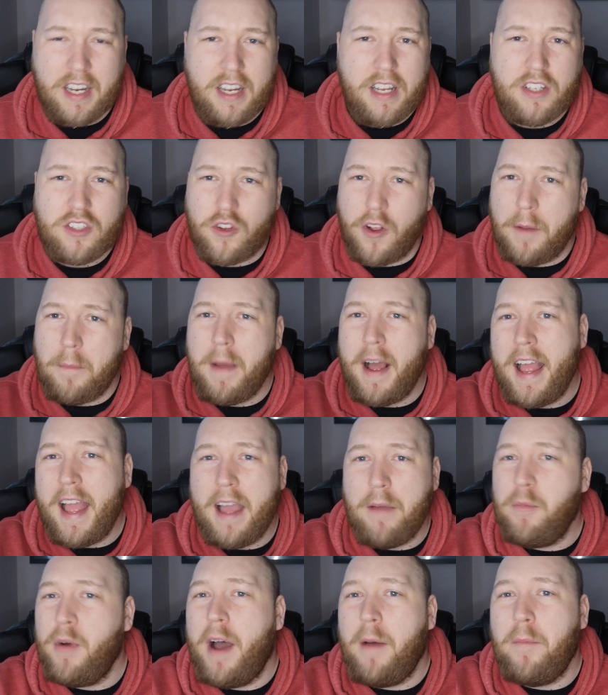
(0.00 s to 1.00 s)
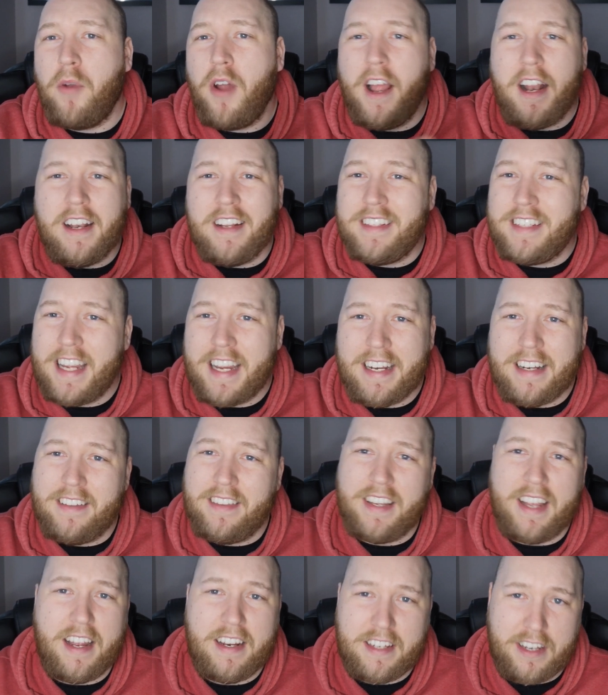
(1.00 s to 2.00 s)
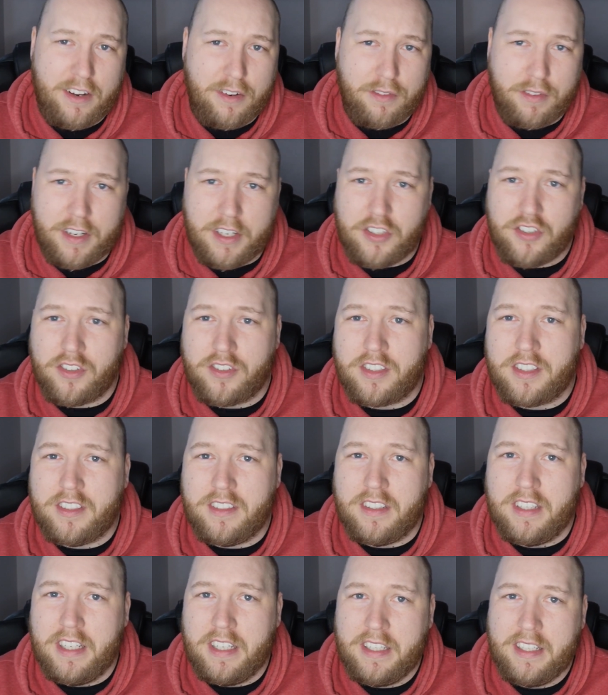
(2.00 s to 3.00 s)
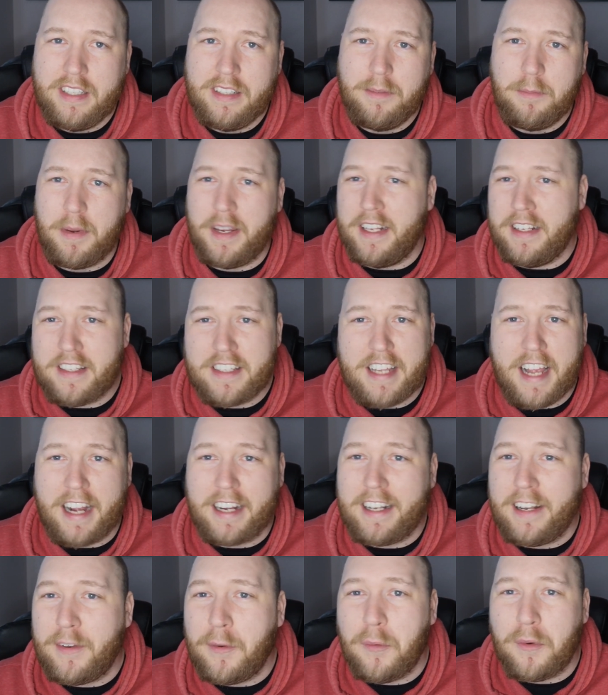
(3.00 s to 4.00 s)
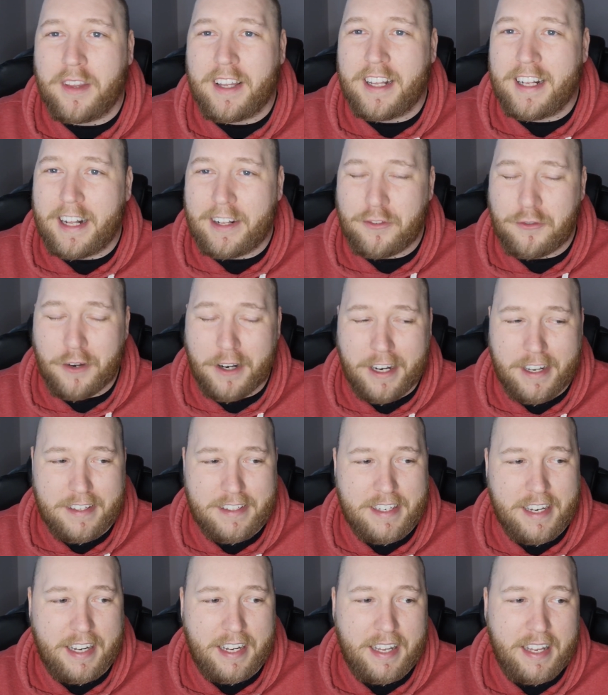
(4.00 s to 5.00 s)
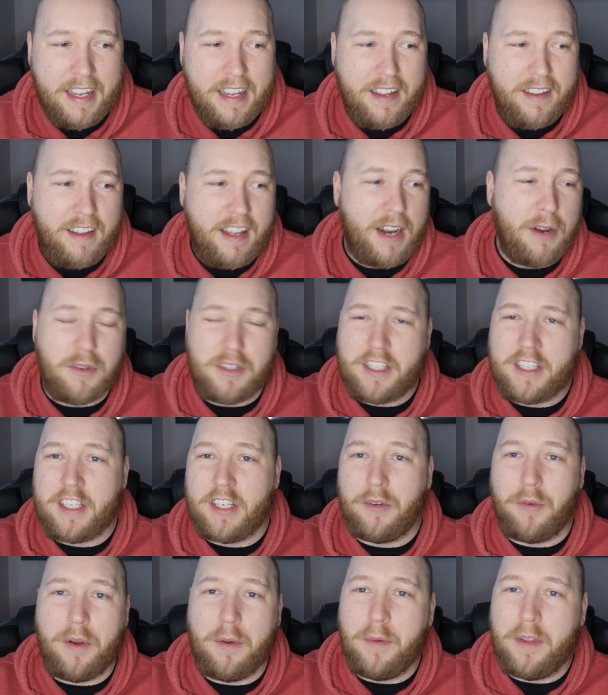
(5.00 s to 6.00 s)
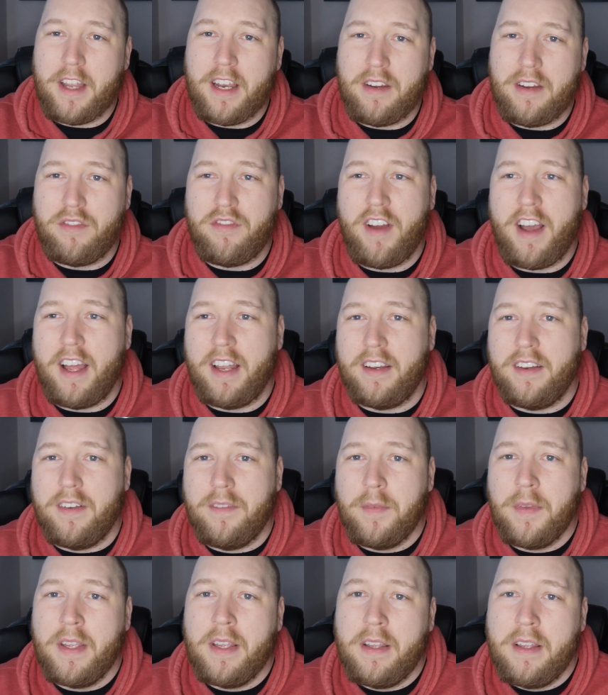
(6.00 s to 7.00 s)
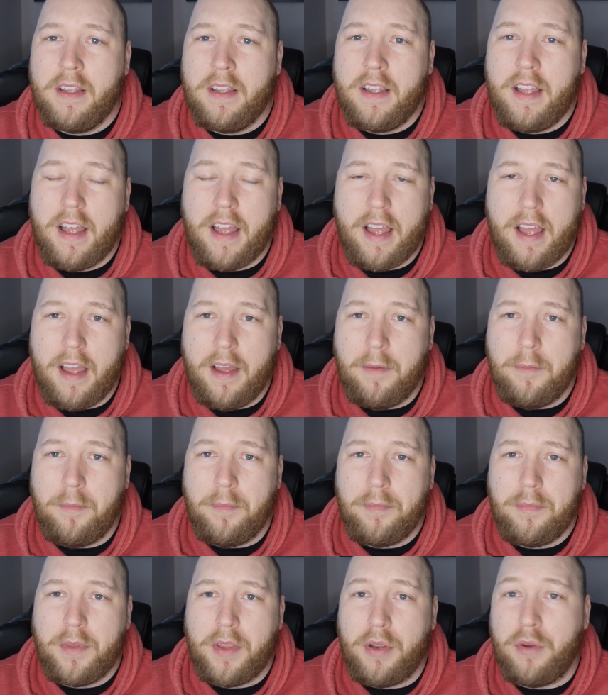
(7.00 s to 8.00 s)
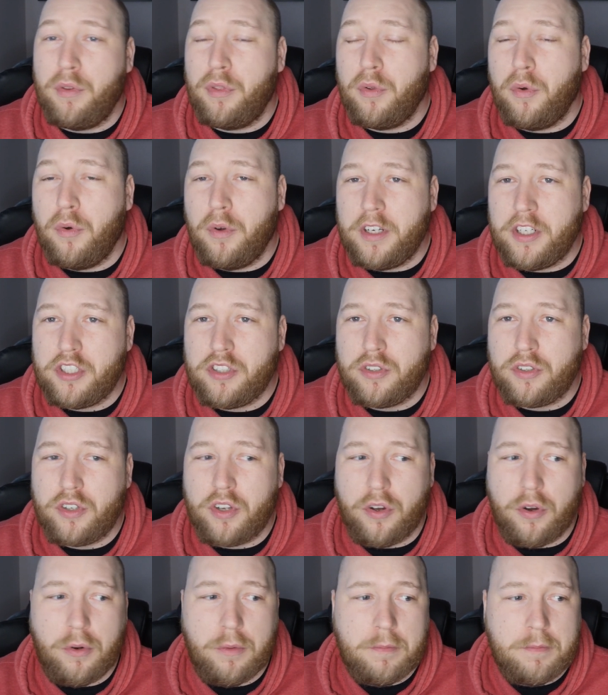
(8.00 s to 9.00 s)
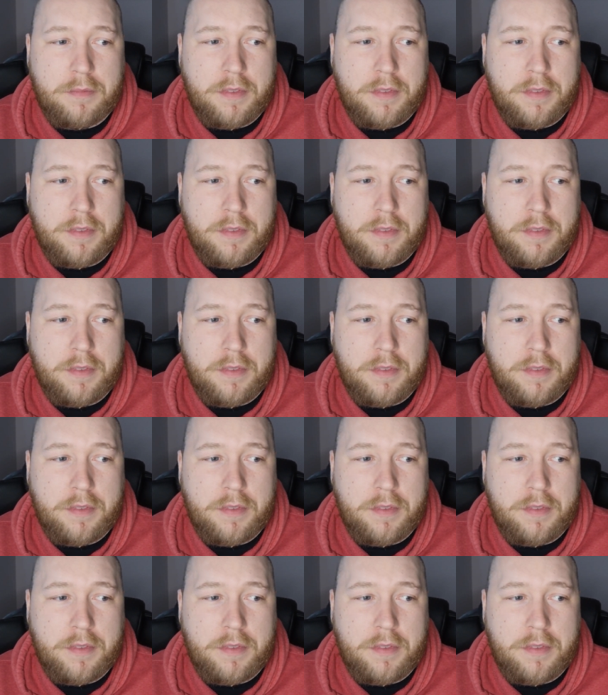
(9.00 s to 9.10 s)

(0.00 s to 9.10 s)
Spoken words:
So in my head, I'm not entertaining the idea of Lee Johnson being sacked. I don't think that's realistic, and I would disagree with any fan who thought he should go.